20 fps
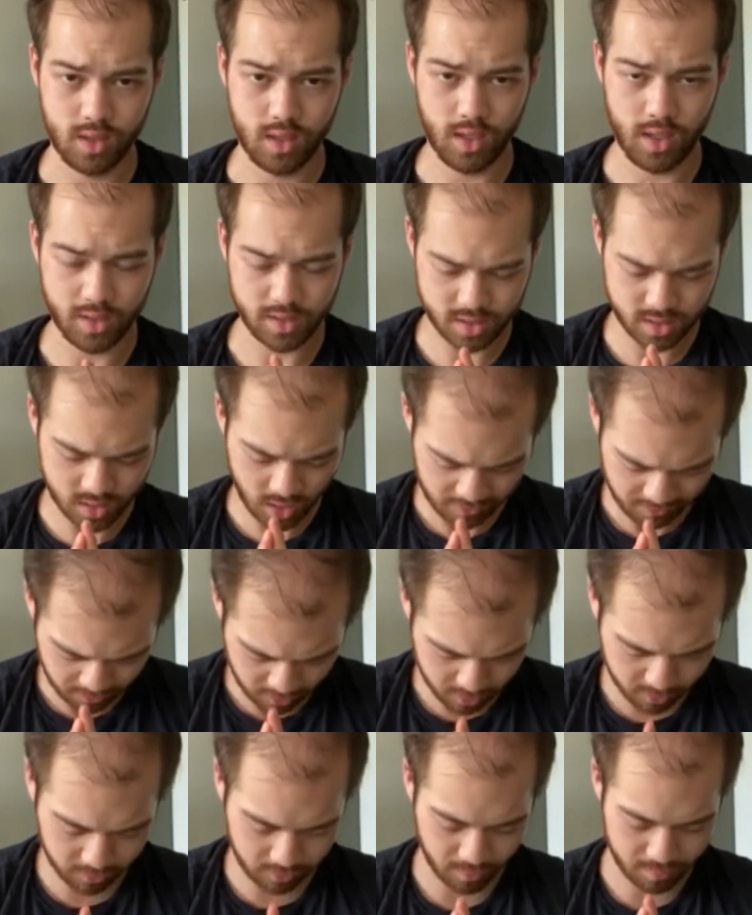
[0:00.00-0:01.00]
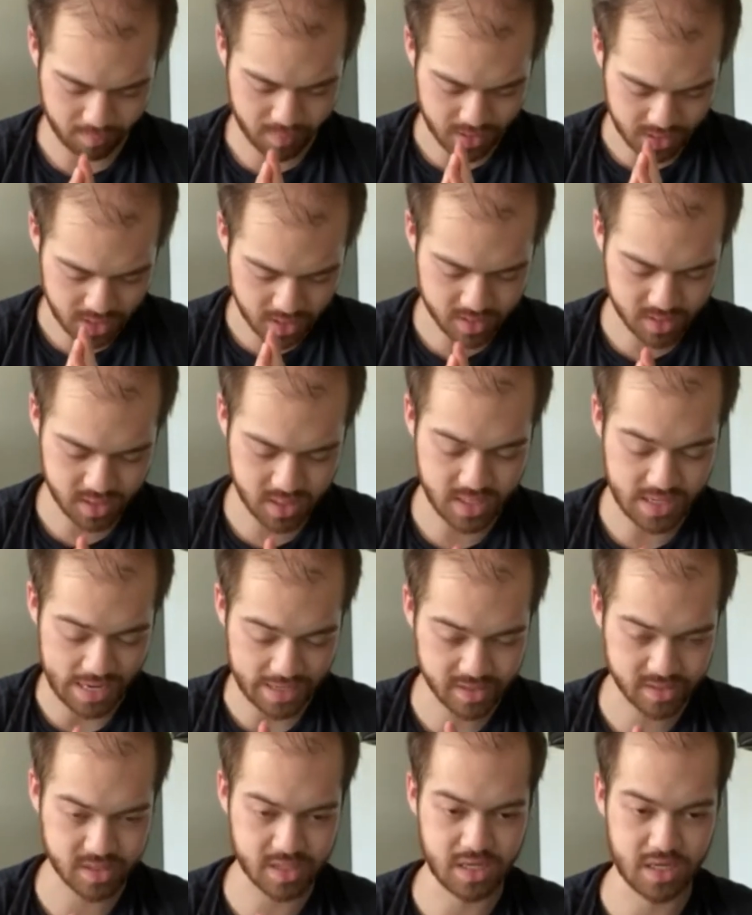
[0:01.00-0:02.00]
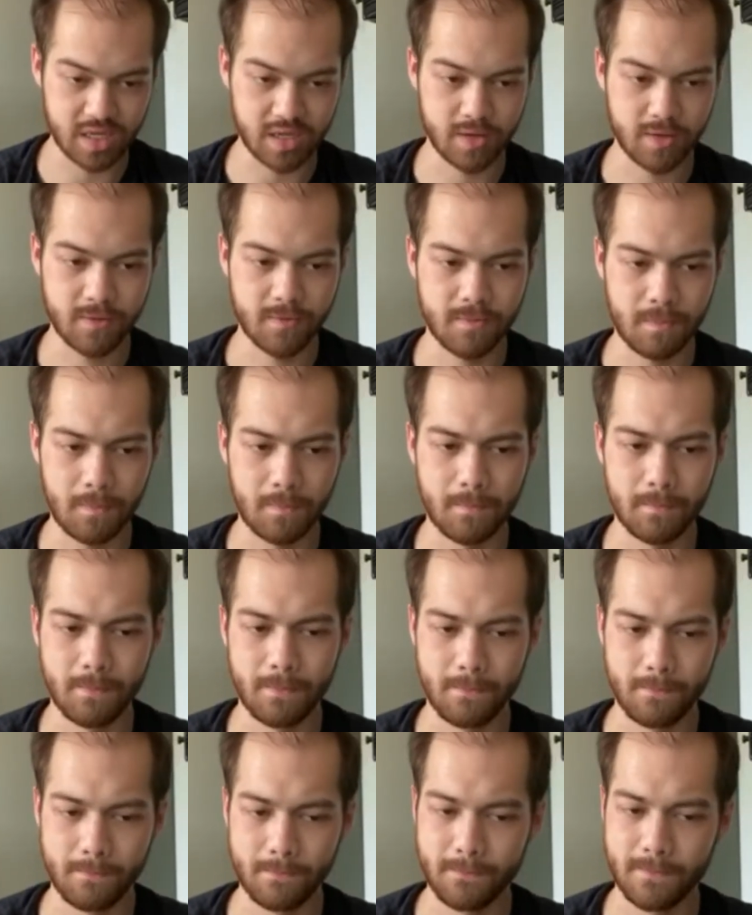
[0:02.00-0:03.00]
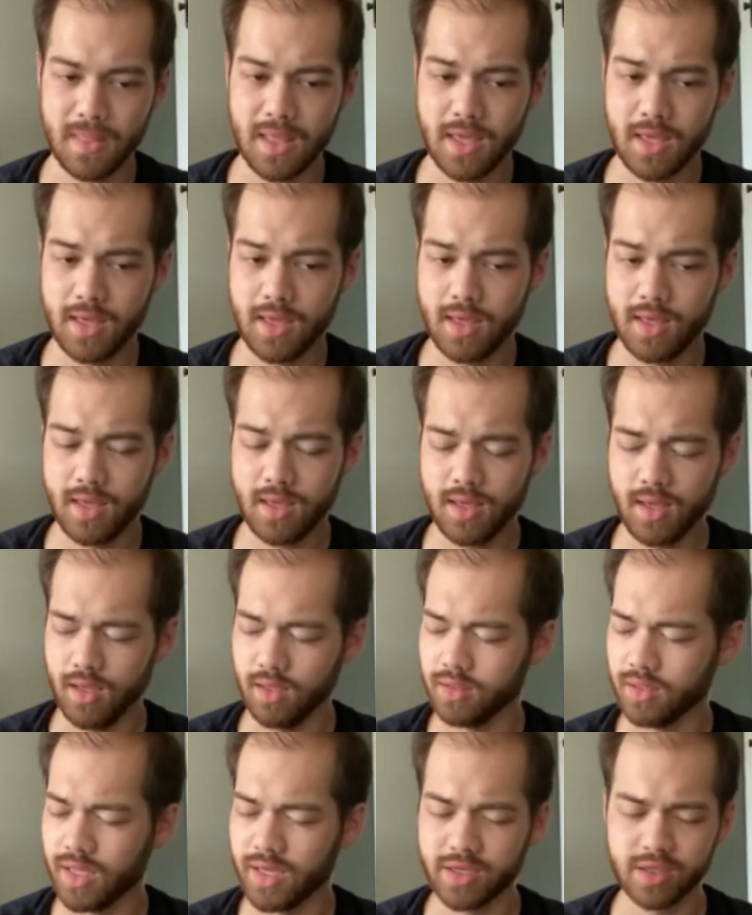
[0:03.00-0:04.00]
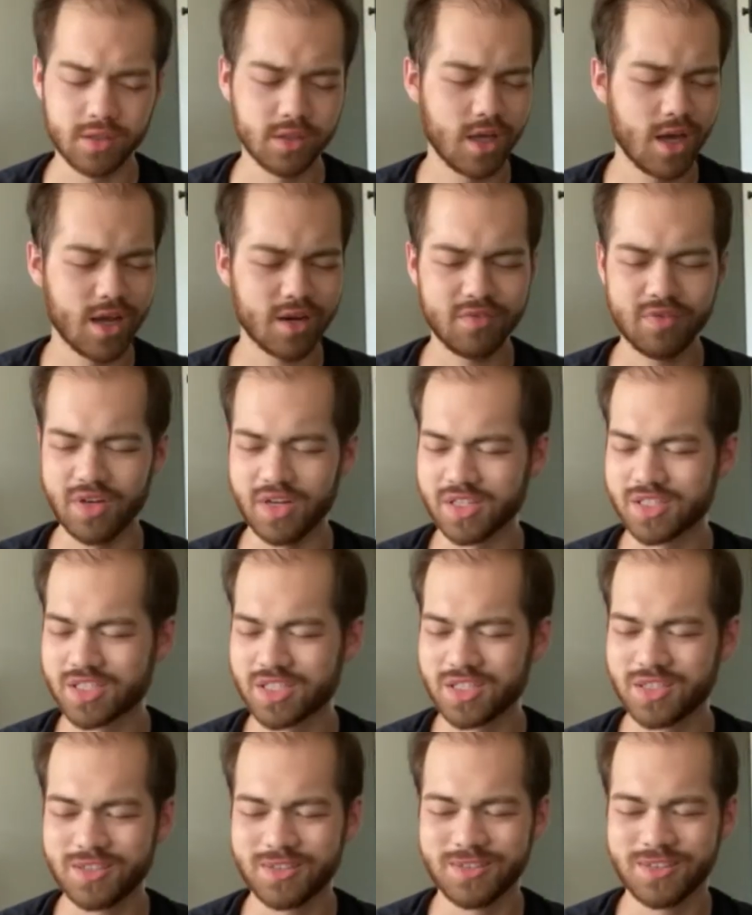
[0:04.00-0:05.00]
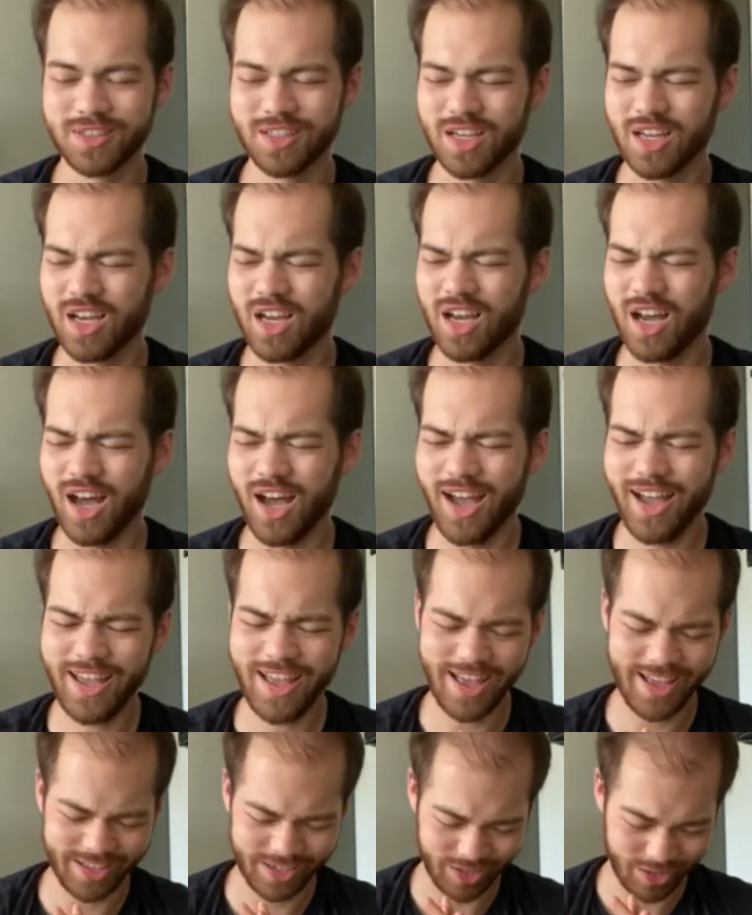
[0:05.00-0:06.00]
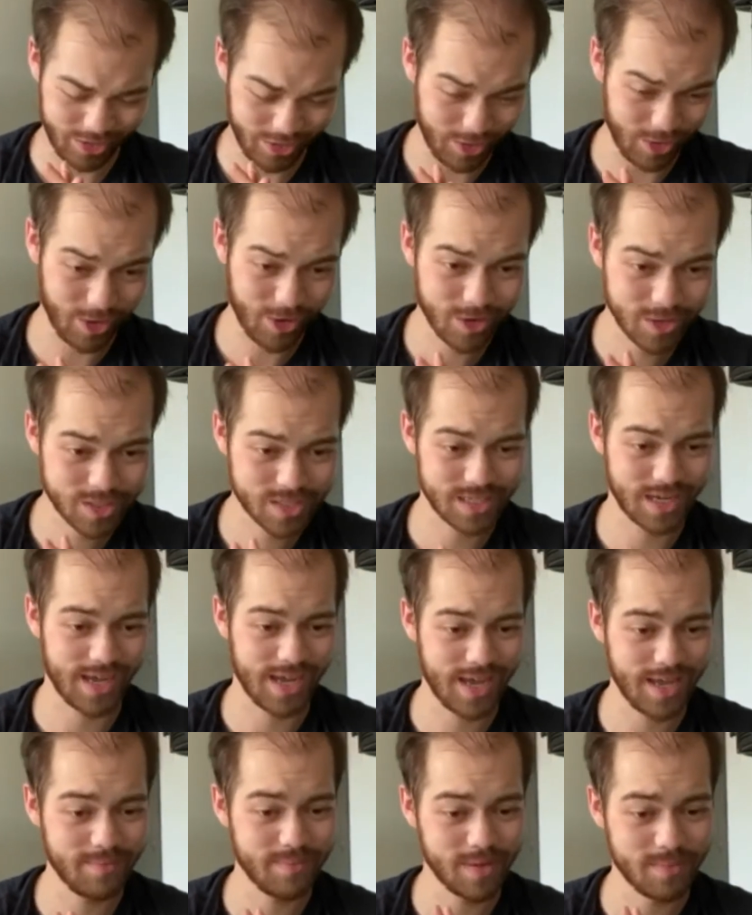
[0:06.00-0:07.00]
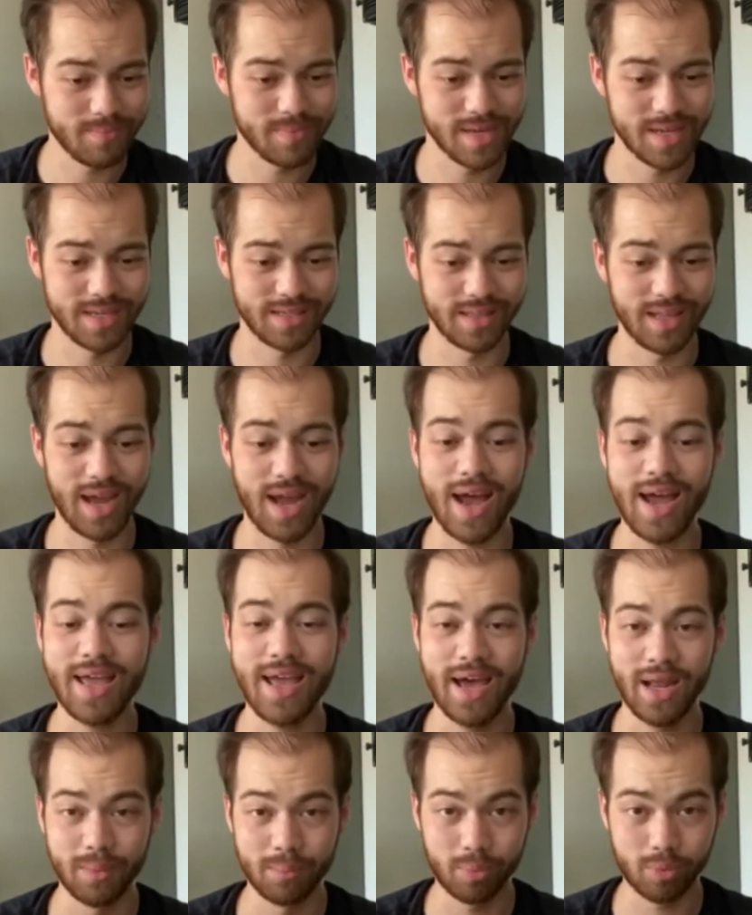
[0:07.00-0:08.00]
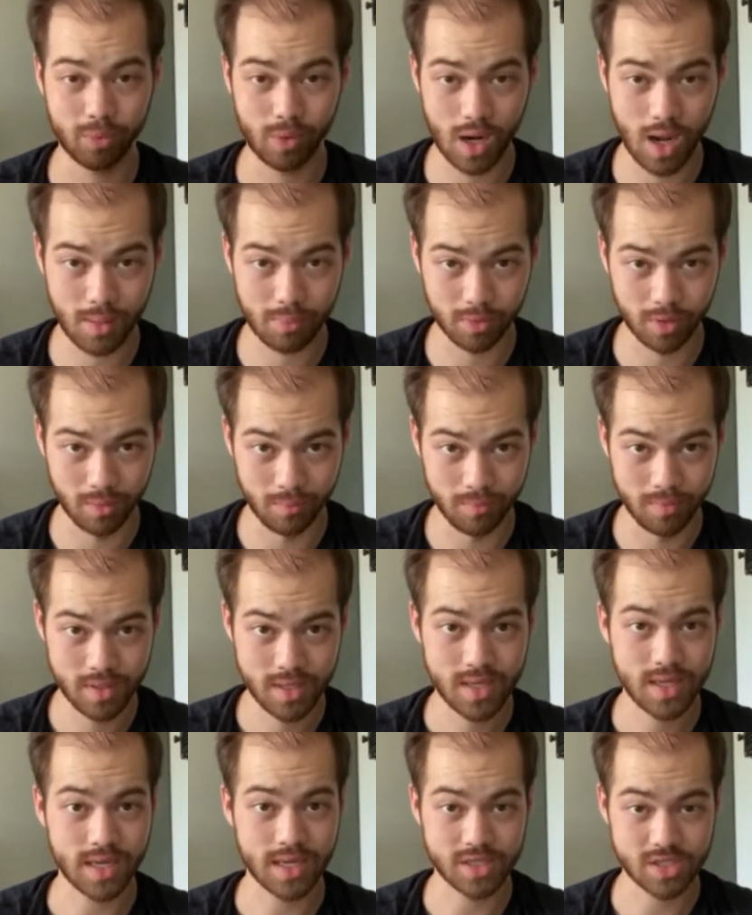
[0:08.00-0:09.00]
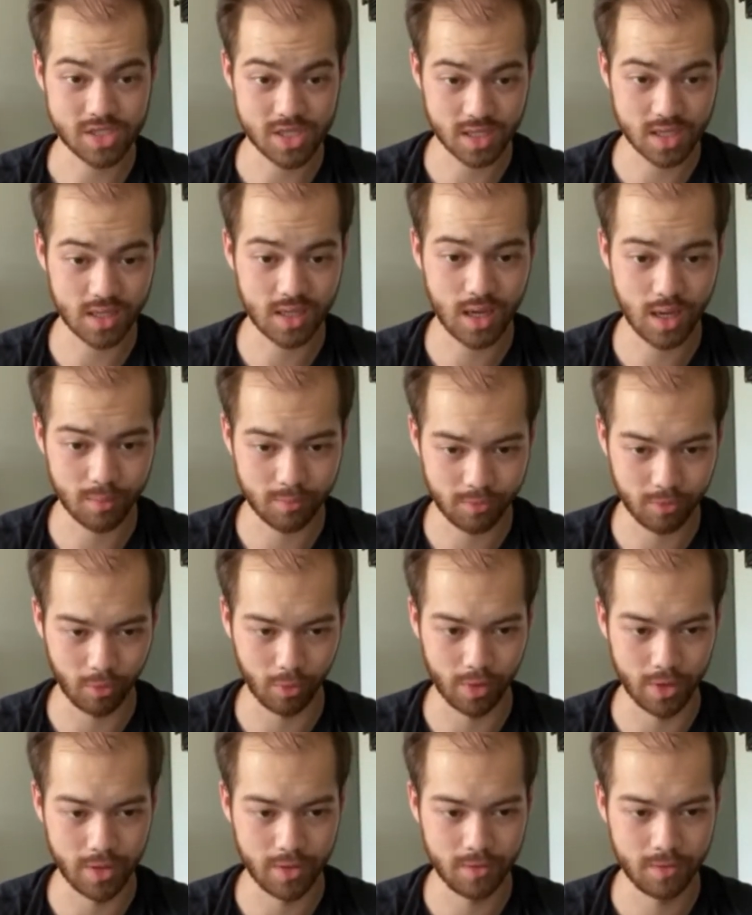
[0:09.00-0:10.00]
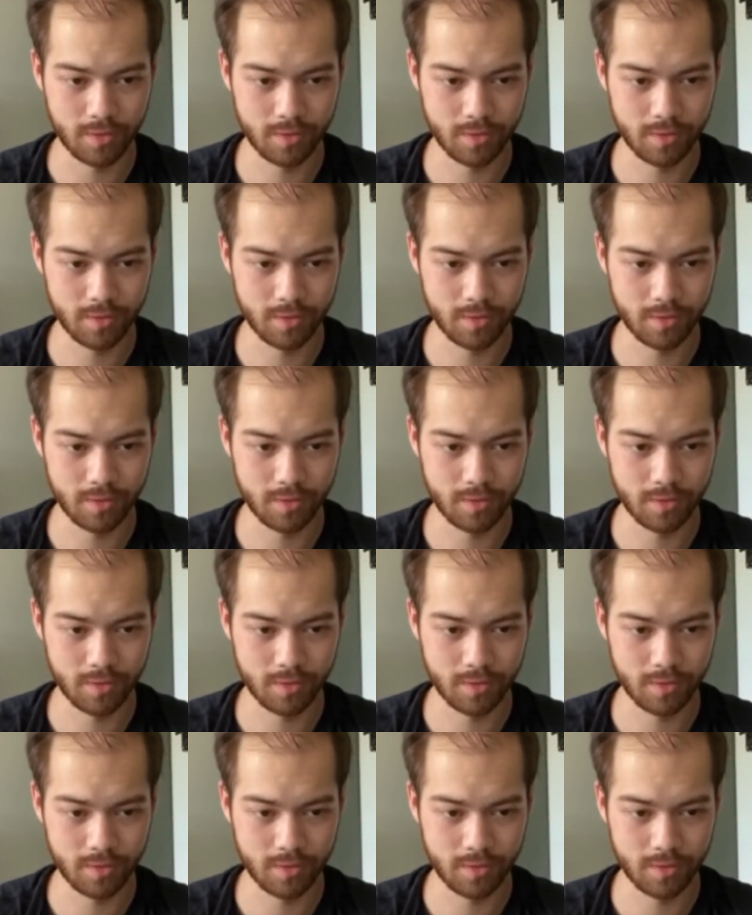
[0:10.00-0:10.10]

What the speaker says: I suffered from PTSD. And like a lot of us, I had a hard time admitting that I had a problem and seeking help for it.